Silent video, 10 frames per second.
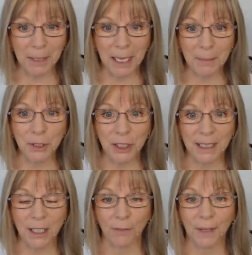image
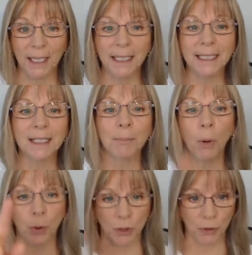itself. It is a
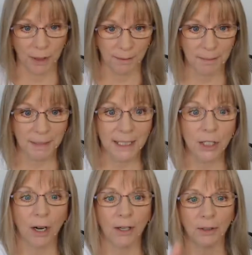portrait
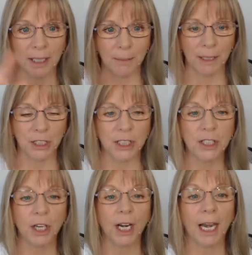style image.
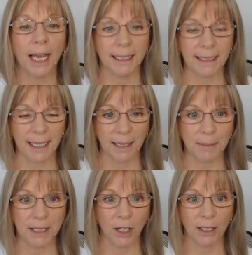It's not a
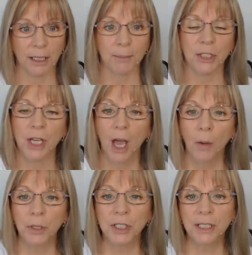landscape style image,
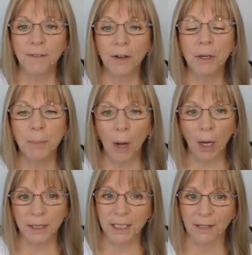which is a very
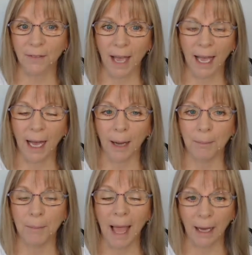positive
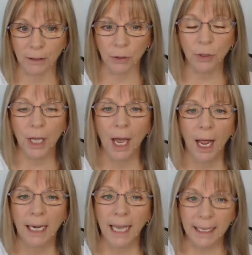outlook.
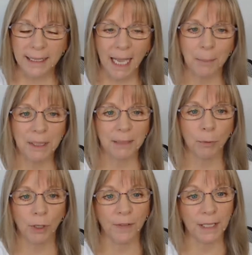Landscape is
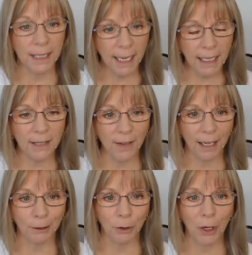more of a negative
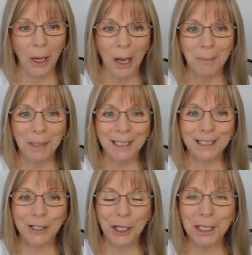outlook, but
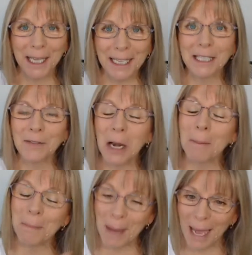it's not a negative in
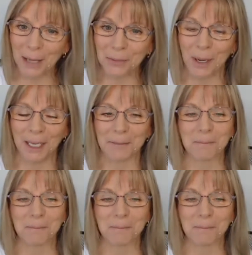a bad way.